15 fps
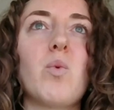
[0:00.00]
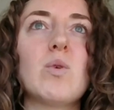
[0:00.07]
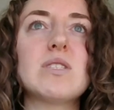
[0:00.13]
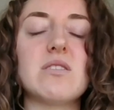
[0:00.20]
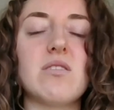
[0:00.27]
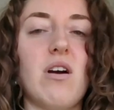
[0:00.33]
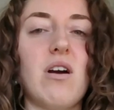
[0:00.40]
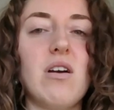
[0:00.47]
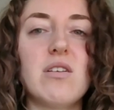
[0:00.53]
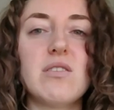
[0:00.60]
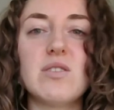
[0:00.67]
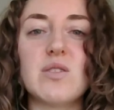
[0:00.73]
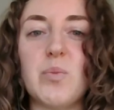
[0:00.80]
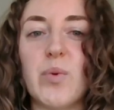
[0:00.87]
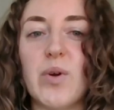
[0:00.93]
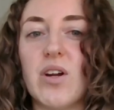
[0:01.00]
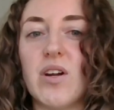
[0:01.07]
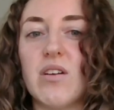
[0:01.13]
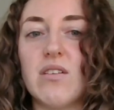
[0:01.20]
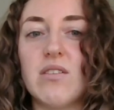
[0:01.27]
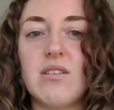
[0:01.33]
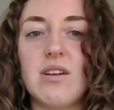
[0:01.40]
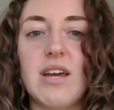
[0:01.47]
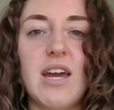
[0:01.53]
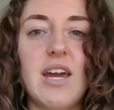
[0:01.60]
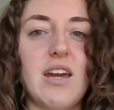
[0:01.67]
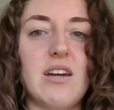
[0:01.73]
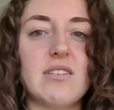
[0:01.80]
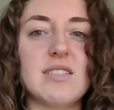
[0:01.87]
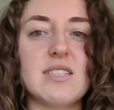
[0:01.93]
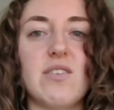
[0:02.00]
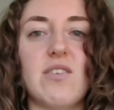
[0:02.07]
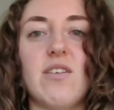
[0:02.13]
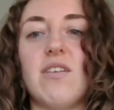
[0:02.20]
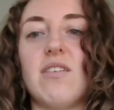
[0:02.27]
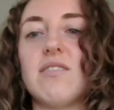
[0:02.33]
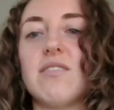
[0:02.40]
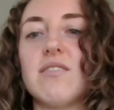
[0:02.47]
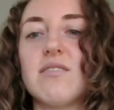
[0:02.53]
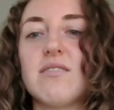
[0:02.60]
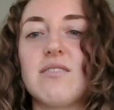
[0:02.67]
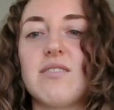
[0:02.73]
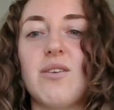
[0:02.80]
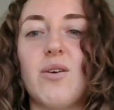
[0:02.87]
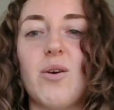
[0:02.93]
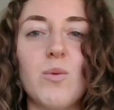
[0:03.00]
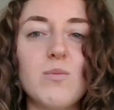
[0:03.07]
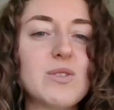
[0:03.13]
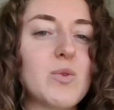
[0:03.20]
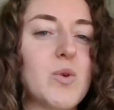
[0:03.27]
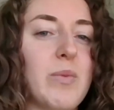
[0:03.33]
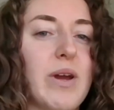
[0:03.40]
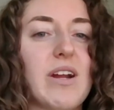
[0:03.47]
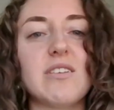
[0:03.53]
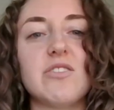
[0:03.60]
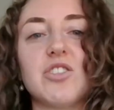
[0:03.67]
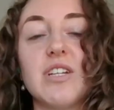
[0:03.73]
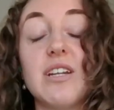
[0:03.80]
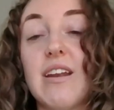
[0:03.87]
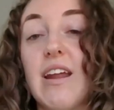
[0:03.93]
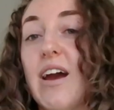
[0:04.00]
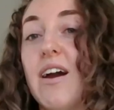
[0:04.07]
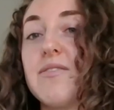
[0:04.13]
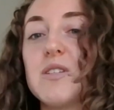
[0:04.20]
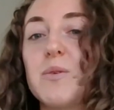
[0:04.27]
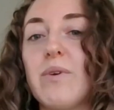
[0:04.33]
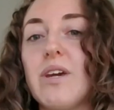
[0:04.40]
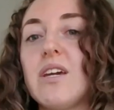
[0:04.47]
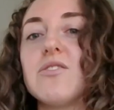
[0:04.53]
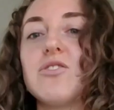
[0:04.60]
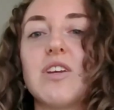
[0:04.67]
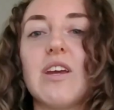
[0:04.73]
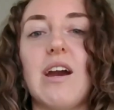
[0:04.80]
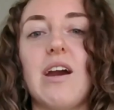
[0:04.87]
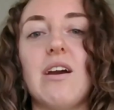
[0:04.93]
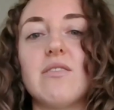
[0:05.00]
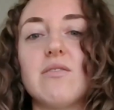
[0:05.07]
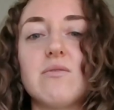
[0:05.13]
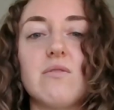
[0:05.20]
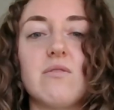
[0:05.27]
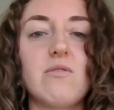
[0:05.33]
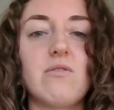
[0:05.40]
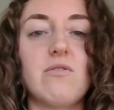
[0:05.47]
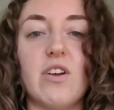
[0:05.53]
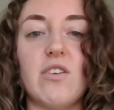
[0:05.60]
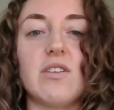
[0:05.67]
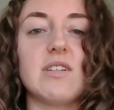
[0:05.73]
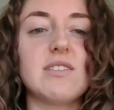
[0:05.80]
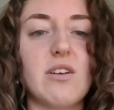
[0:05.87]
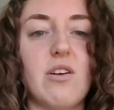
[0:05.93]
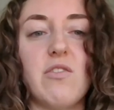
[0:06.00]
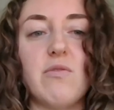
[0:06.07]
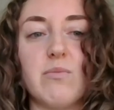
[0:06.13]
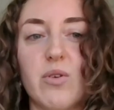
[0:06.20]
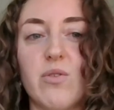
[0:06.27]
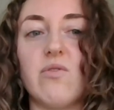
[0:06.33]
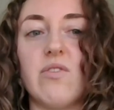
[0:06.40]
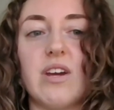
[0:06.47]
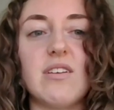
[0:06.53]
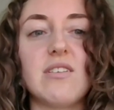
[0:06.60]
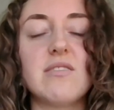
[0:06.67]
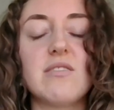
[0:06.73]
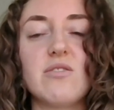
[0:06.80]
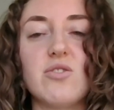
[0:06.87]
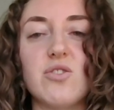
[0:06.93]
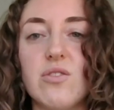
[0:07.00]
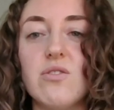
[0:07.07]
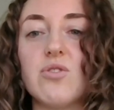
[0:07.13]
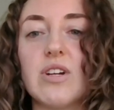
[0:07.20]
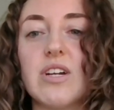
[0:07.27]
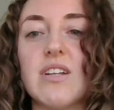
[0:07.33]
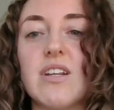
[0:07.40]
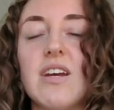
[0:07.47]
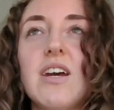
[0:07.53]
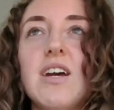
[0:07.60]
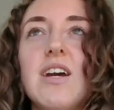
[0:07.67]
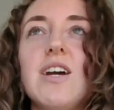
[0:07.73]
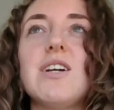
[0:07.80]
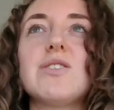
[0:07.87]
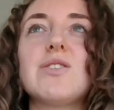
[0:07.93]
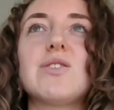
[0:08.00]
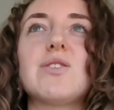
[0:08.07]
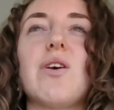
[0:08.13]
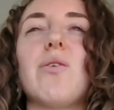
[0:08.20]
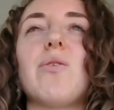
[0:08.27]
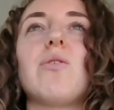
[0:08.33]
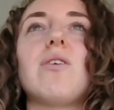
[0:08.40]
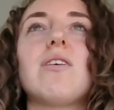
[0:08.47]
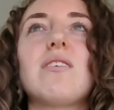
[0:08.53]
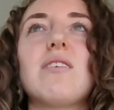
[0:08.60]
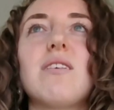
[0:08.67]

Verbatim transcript: was not a super hands-on homeschool parent. She didn't have to be. She had fairly self motivated children. So